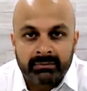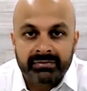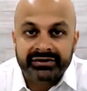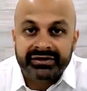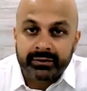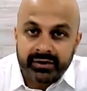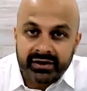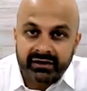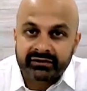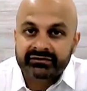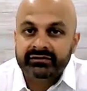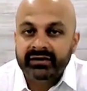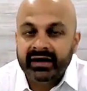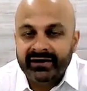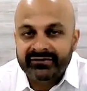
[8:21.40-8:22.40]
But then we
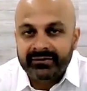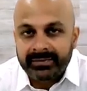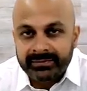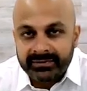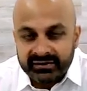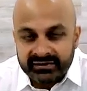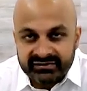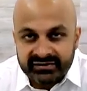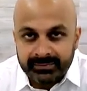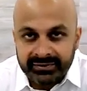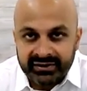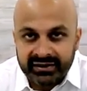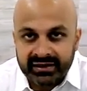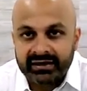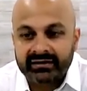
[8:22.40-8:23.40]
also have the, the
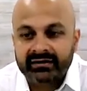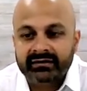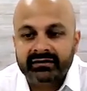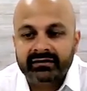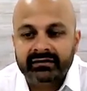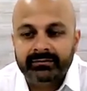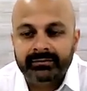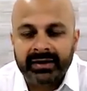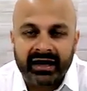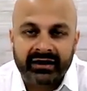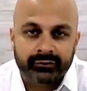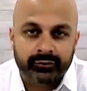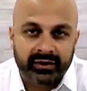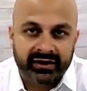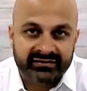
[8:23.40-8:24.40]
sympathetic
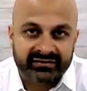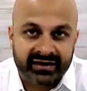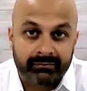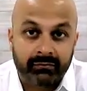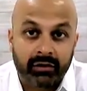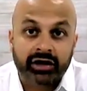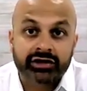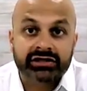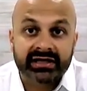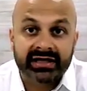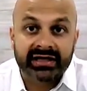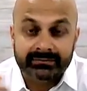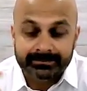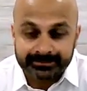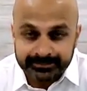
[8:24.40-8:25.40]
pathways that
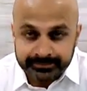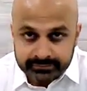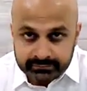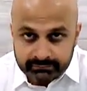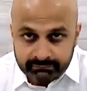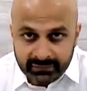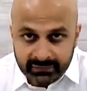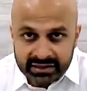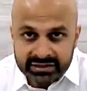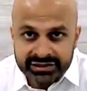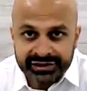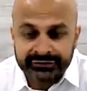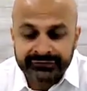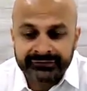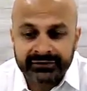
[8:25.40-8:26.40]
modulate
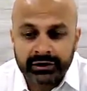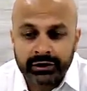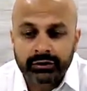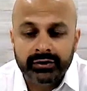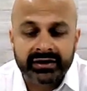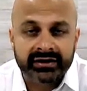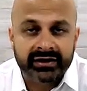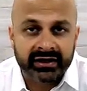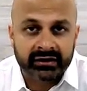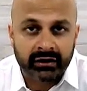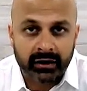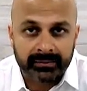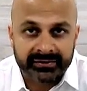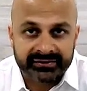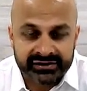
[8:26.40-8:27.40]
tear flow and, and
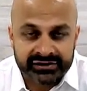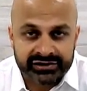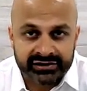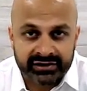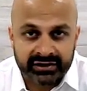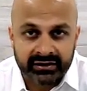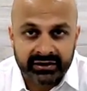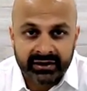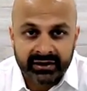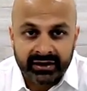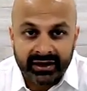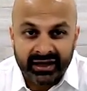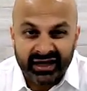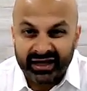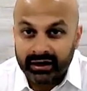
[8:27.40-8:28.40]
composition.
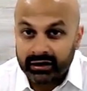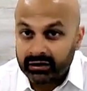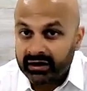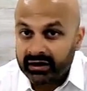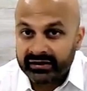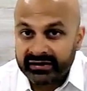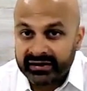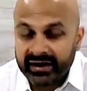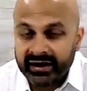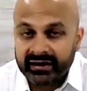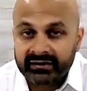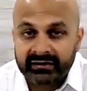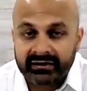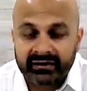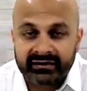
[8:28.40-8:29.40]
And a lot of
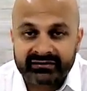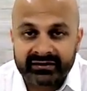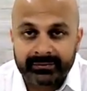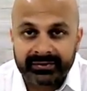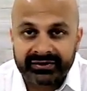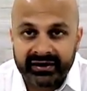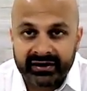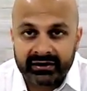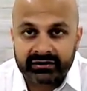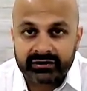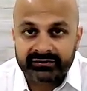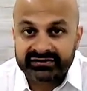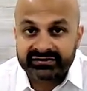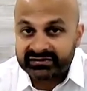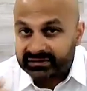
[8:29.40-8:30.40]
that uh, sympathetic
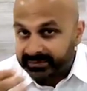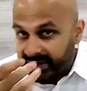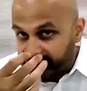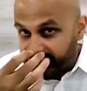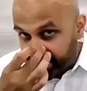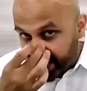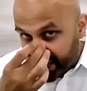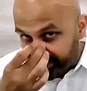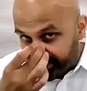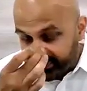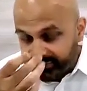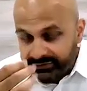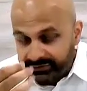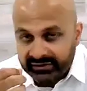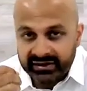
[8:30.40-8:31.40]
nervous system actually
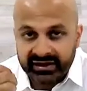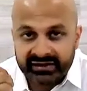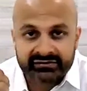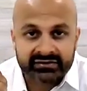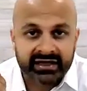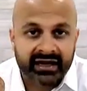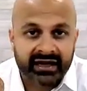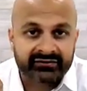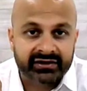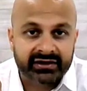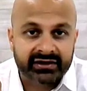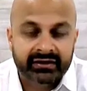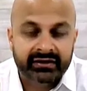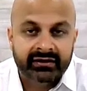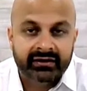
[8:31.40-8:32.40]
happens through the nasal cavity.